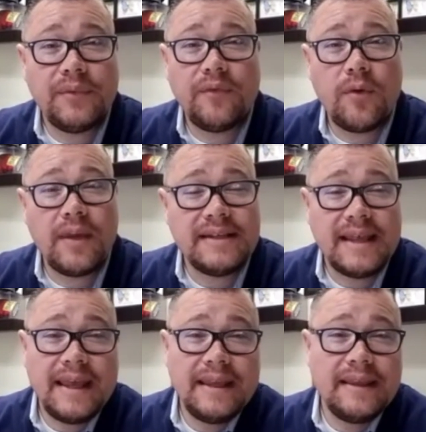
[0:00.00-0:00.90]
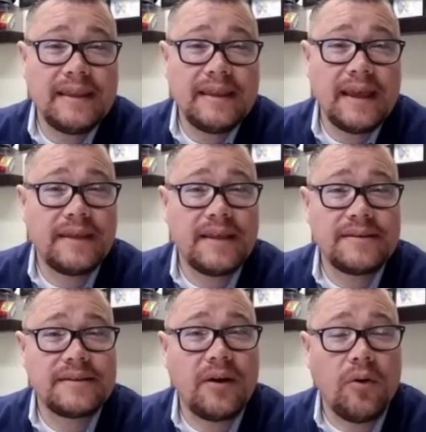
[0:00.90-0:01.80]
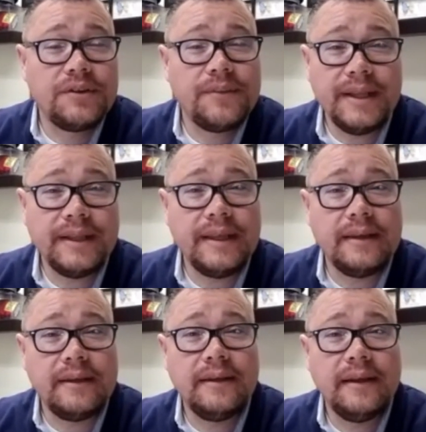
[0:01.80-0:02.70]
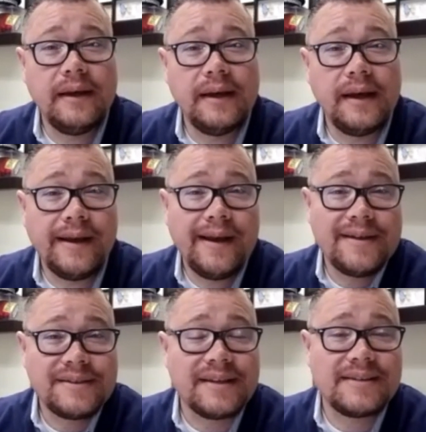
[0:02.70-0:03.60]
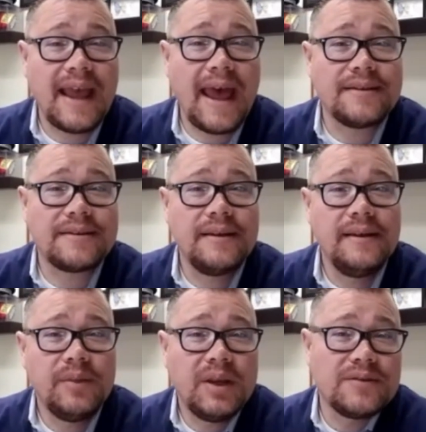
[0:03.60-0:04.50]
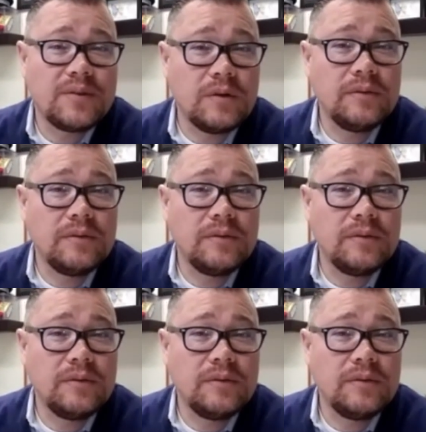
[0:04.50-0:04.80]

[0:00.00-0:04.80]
before they take it, that's ultimately a success, because we're